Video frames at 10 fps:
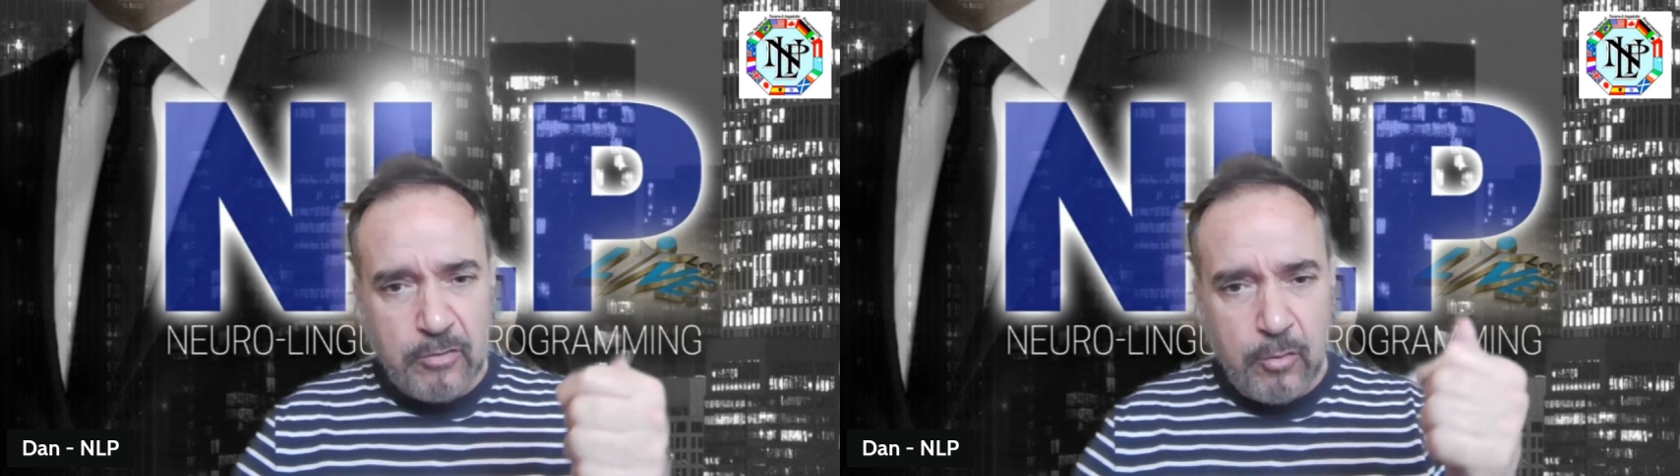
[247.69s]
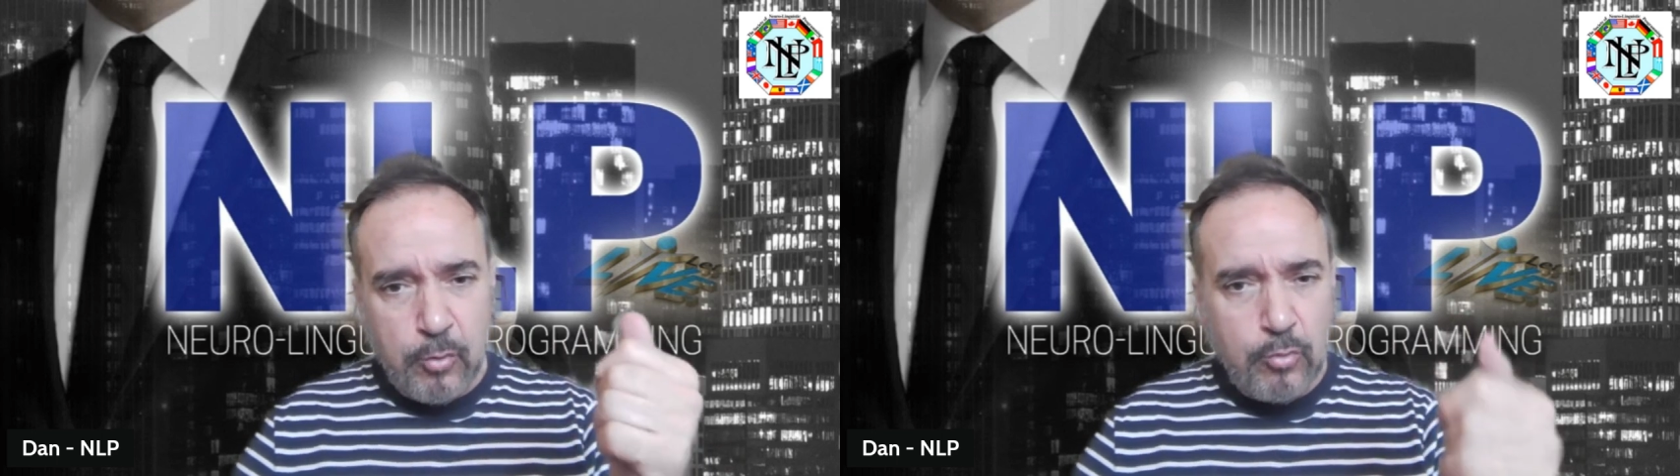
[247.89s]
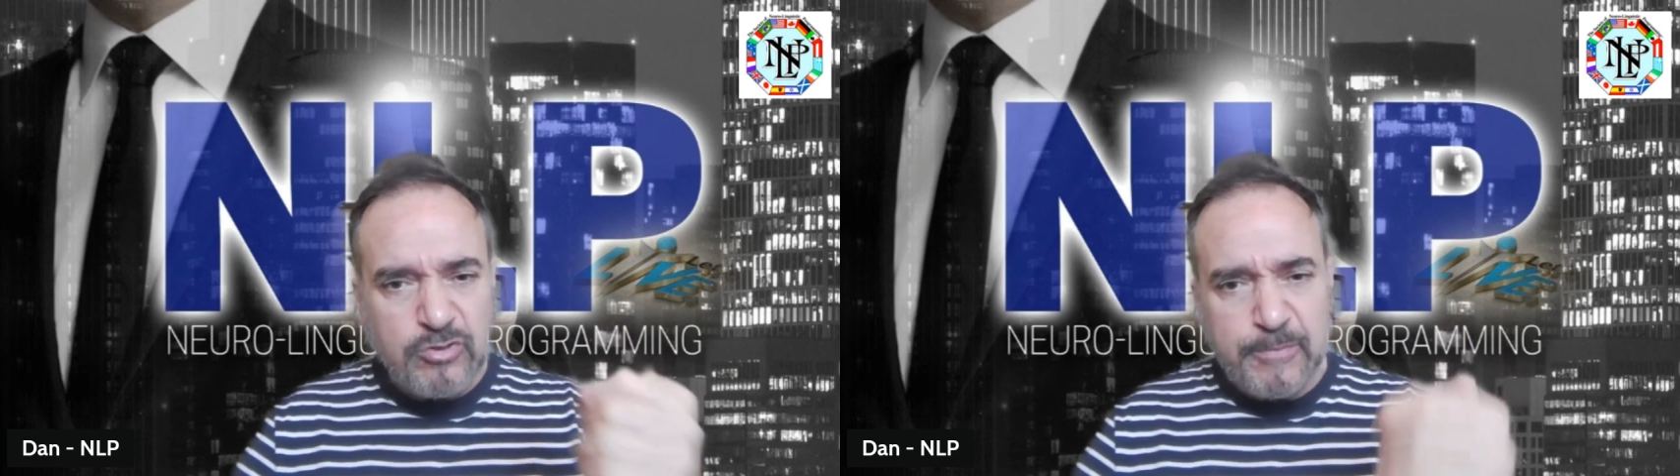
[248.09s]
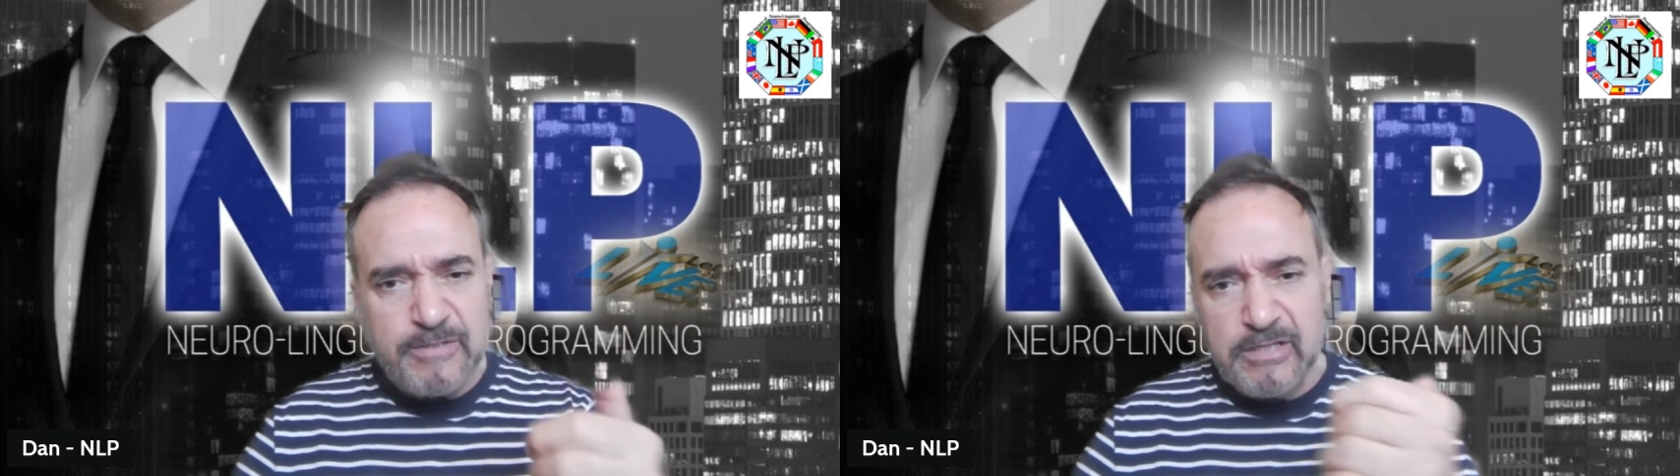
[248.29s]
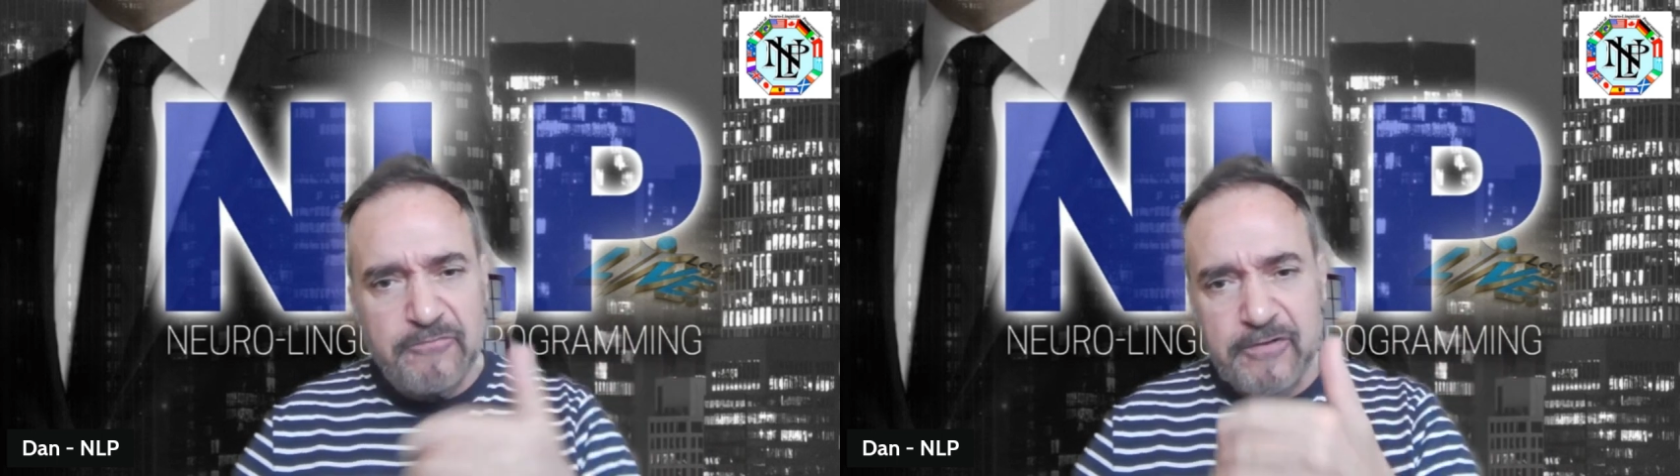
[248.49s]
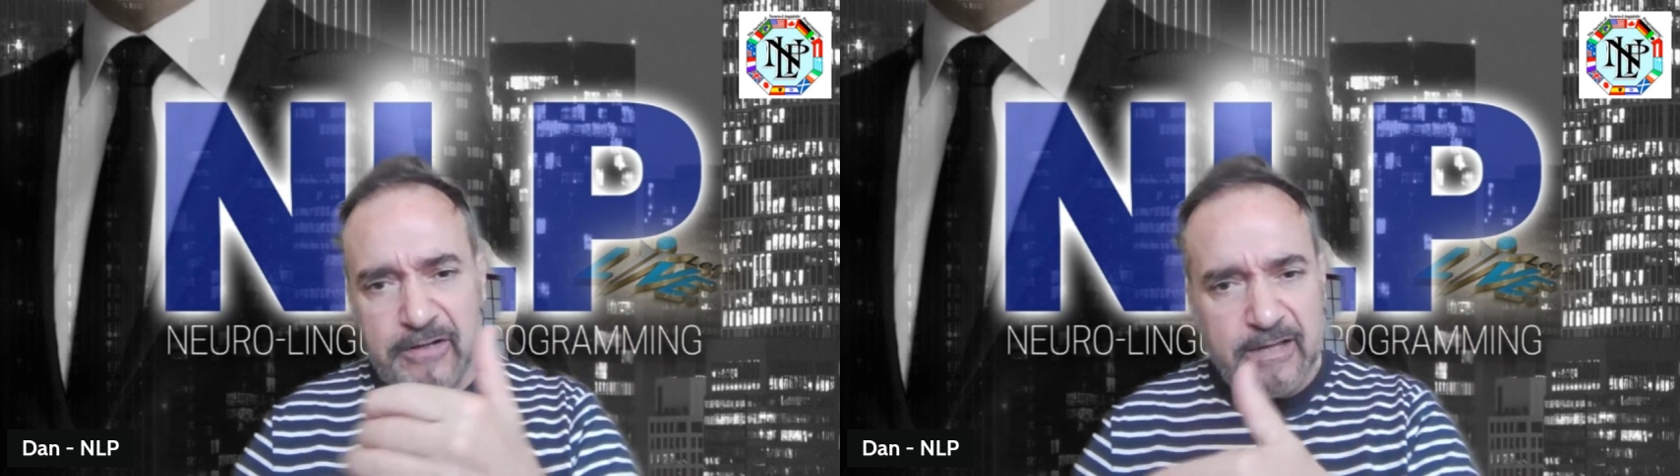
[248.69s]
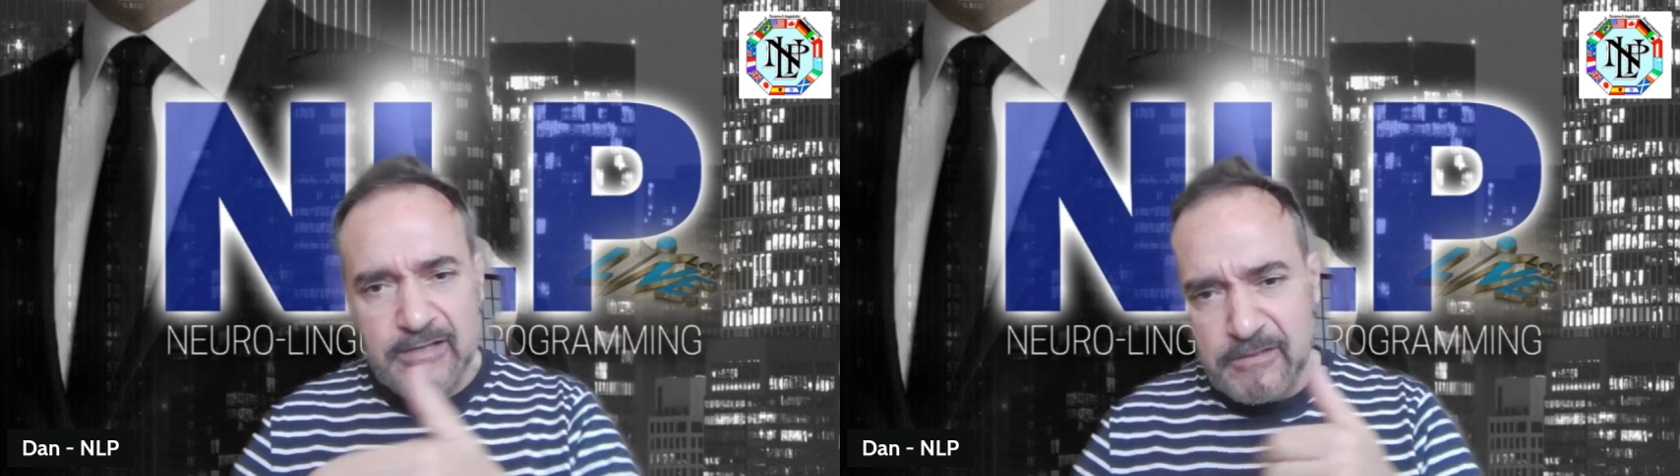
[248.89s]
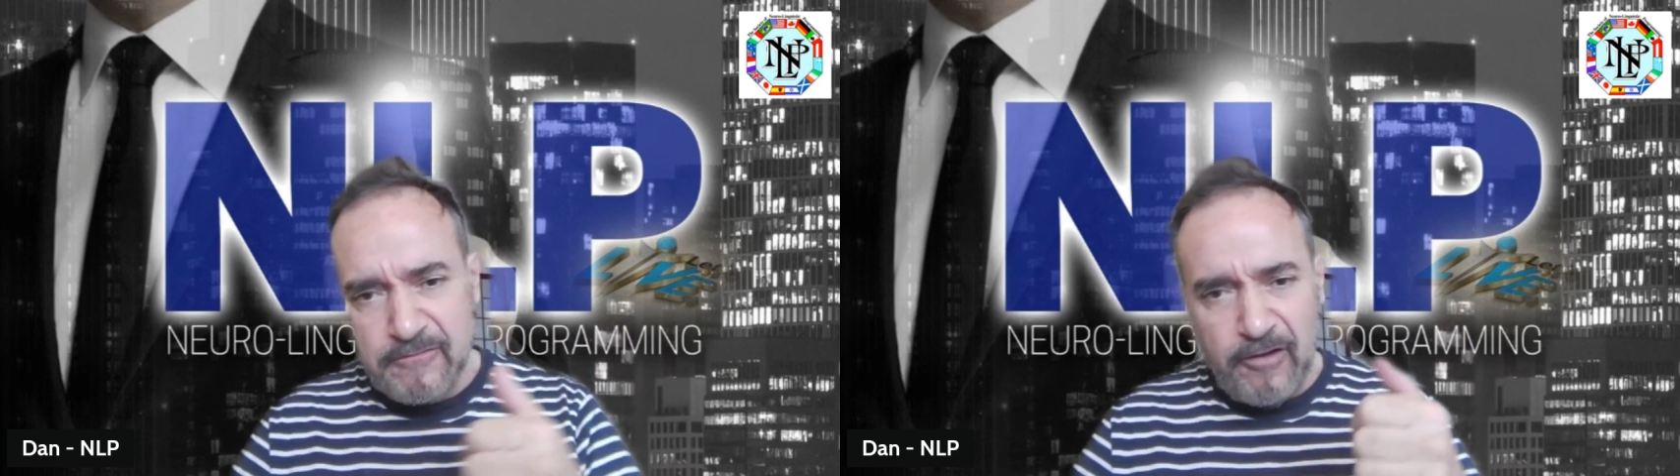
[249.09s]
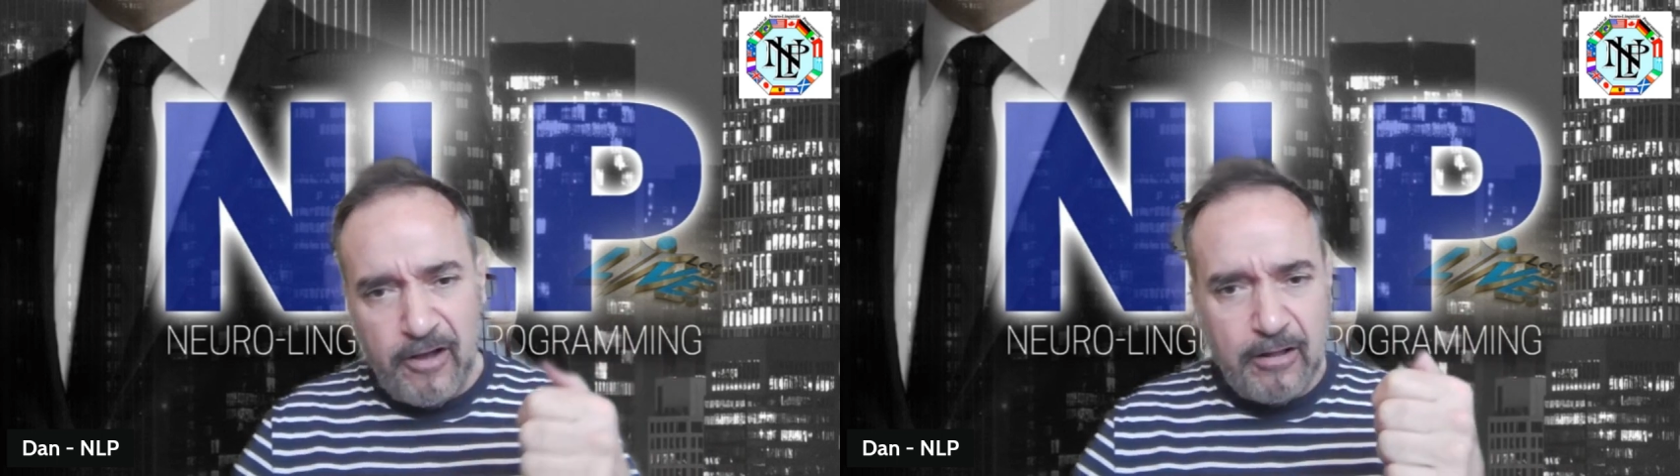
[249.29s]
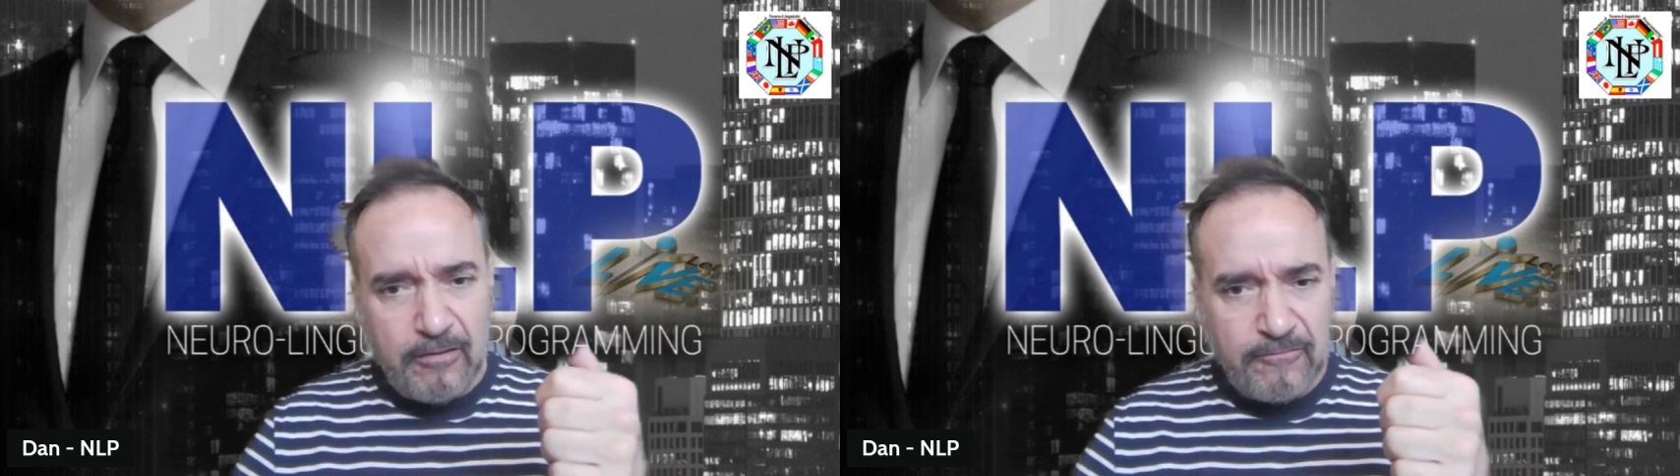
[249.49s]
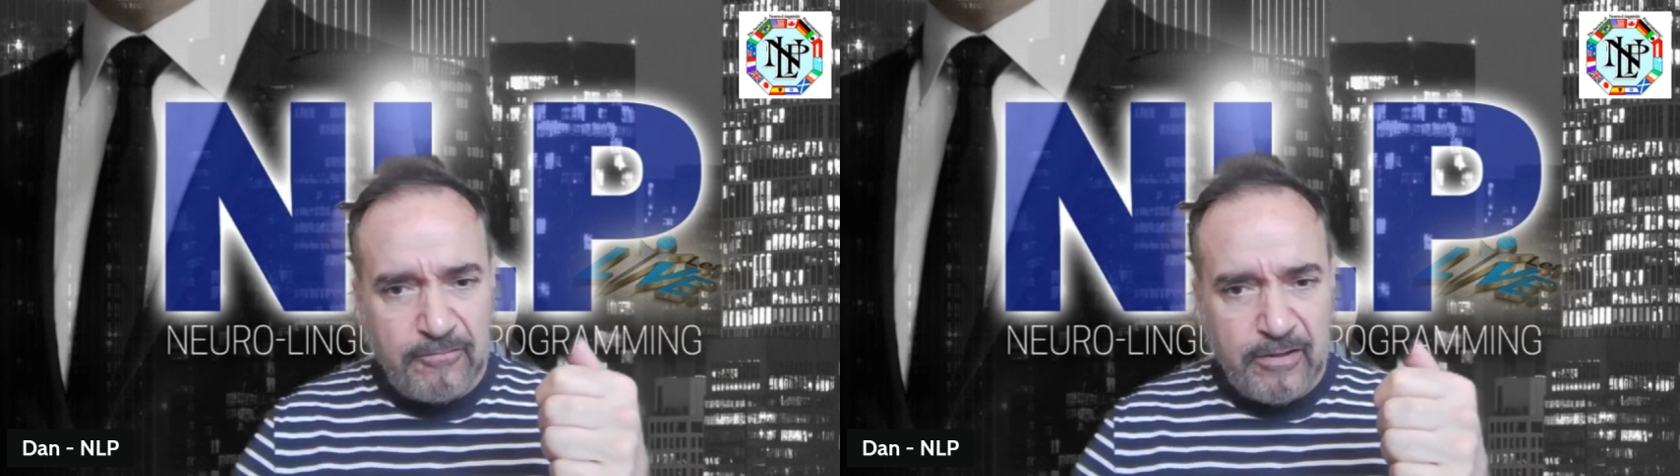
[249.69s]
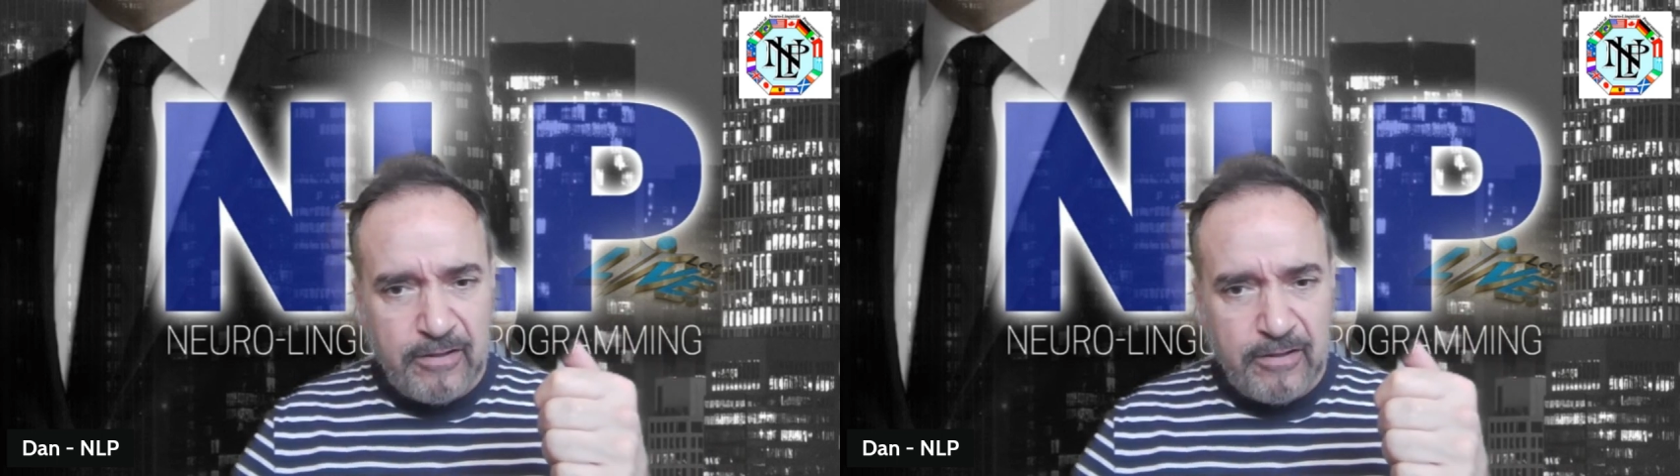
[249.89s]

Or who specifically is involved?